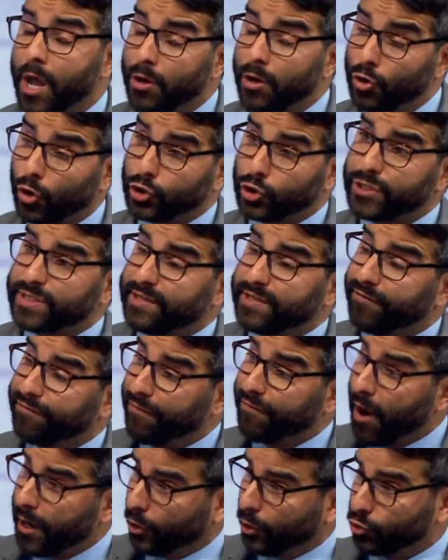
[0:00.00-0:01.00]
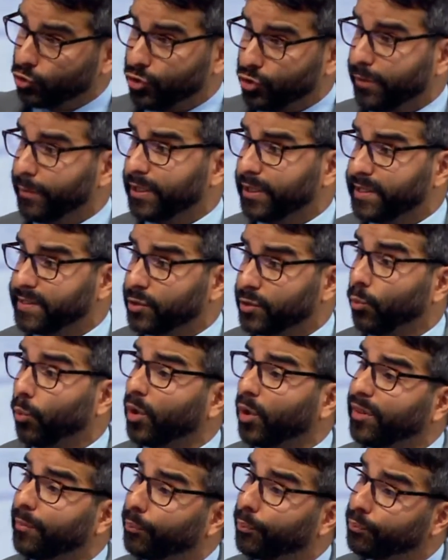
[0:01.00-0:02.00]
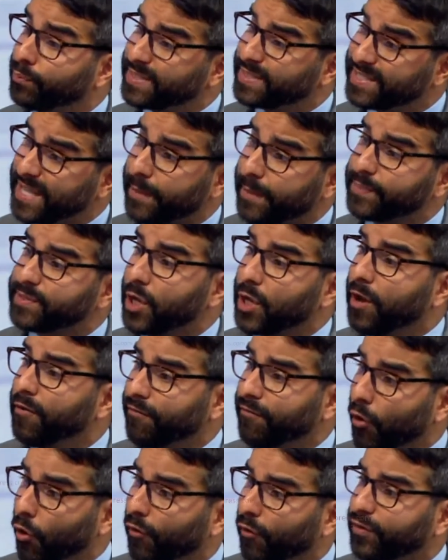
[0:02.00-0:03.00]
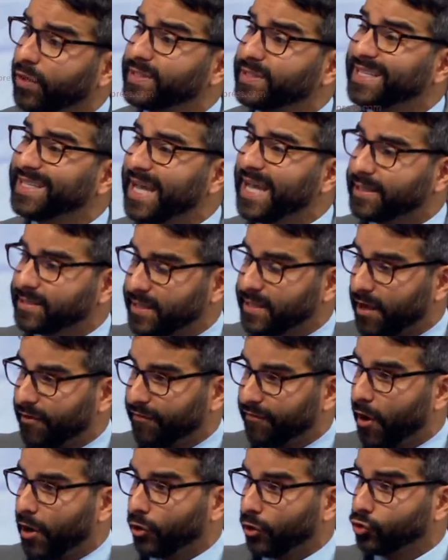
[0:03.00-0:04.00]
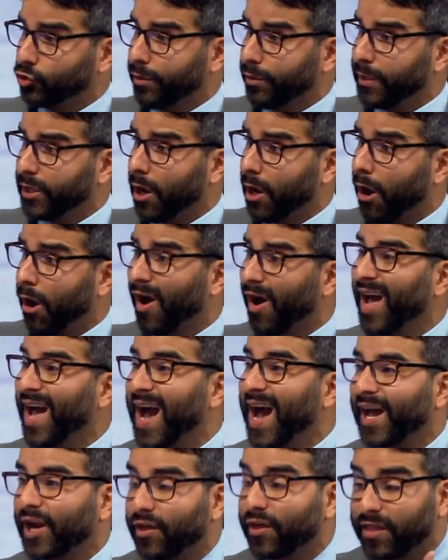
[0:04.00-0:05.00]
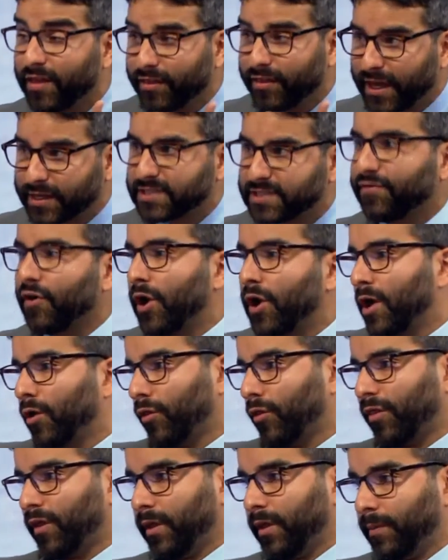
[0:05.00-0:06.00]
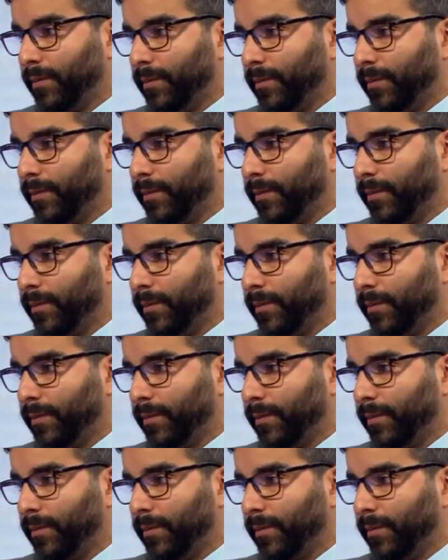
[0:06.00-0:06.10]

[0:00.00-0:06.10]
not just the final treatment is, or what the steps involved to get to that final treatment are. And I think that's very healthy.